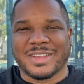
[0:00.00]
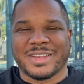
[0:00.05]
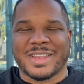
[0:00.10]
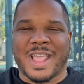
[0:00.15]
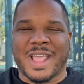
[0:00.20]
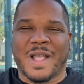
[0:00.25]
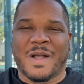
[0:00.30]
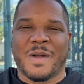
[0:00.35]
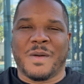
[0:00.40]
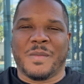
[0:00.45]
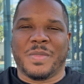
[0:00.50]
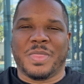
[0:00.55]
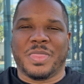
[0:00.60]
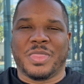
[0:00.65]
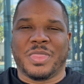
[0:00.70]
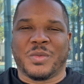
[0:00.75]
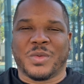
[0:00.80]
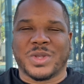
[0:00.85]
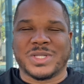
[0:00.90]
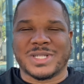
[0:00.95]
Now,
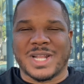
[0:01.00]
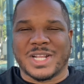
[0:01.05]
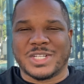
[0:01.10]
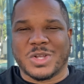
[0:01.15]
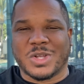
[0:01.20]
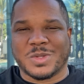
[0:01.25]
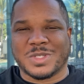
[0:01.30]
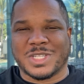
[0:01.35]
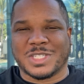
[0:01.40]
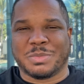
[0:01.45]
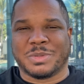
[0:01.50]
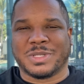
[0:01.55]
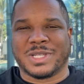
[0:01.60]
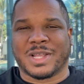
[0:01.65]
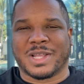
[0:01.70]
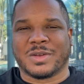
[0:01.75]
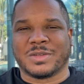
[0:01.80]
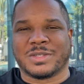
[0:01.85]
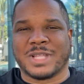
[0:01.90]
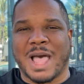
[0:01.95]
the reason I chose this
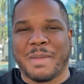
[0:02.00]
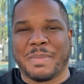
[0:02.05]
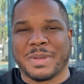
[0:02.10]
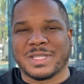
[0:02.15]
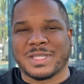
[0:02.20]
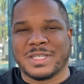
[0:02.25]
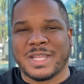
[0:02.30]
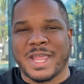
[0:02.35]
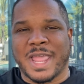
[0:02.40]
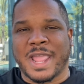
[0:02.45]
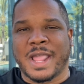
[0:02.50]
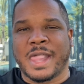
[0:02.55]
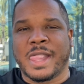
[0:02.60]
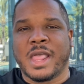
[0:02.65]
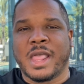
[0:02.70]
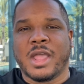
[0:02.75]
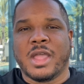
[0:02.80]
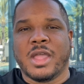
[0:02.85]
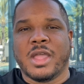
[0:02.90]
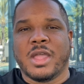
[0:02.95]
particular topic today,
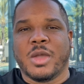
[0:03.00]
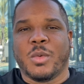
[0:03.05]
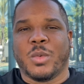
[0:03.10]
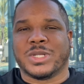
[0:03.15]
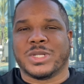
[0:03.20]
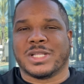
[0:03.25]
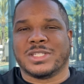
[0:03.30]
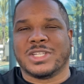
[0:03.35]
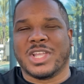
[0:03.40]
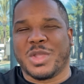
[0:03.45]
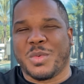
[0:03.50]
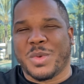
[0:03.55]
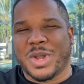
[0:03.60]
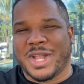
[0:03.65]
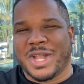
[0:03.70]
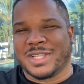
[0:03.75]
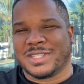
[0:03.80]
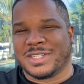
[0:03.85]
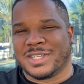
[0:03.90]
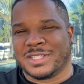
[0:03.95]
which I'll tell you what
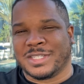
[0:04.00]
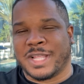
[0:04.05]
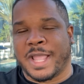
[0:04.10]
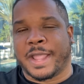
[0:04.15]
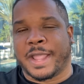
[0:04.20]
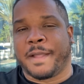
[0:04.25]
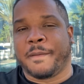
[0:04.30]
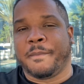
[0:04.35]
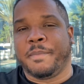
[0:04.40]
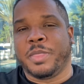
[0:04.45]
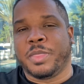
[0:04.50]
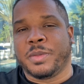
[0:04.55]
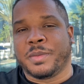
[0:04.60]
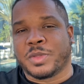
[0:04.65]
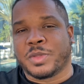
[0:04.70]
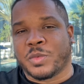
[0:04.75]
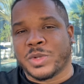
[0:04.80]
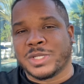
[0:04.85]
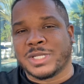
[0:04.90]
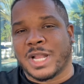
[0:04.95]
it is in a second,
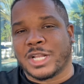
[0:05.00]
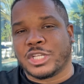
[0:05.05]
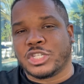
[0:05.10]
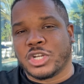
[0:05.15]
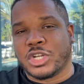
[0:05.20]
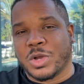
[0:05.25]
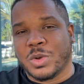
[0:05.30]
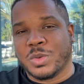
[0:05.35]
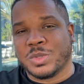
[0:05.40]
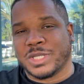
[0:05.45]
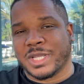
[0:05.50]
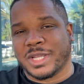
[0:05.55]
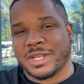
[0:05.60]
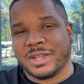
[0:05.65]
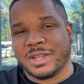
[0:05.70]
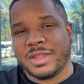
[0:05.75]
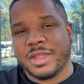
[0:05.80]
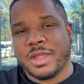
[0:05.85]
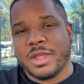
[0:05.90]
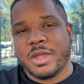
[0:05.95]
but the reason I chose it
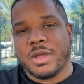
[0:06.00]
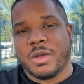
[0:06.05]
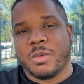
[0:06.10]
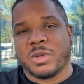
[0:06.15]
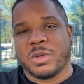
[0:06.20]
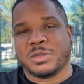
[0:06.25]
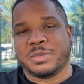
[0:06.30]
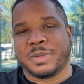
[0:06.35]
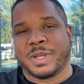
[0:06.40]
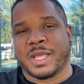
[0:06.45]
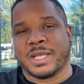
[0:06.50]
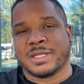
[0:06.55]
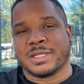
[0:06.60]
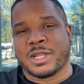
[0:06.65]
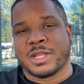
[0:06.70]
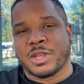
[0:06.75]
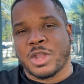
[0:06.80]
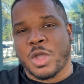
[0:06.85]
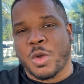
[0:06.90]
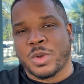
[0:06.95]
was because
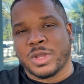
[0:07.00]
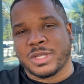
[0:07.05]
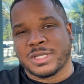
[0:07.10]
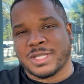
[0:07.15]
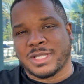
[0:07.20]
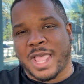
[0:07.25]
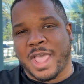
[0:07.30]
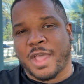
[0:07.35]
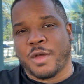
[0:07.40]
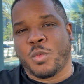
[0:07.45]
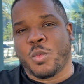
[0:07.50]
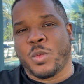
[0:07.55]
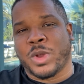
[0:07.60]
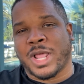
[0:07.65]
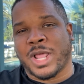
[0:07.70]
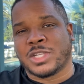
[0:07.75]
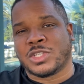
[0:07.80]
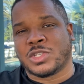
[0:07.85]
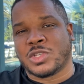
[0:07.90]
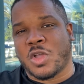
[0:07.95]
I noticed that when
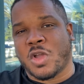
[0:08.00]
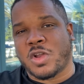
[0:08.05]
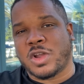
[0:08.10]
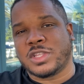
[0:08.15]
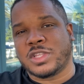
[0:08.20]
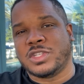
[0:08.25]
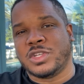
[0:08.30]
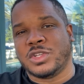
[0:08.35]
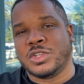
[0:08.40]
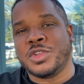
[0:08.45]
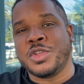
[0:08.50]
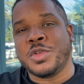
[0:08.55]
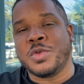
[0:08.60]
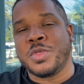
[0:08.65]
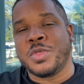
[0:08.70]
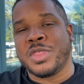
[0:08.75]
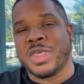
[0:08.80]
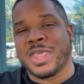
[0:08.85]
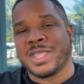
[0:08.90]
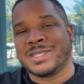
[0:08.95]
I started to
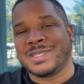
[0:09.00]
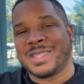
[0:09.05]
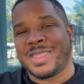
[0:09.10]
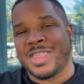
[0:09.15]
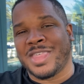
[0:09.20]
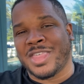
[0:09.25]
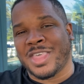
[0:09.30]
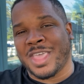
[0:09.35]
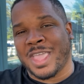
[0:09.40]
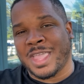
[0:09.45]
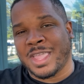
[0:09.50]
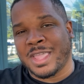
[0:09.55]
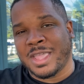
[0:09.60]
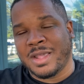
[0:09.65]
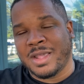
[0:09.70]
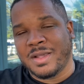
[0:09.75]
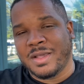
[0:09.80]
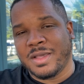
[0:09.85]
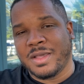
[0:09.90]
do this thing,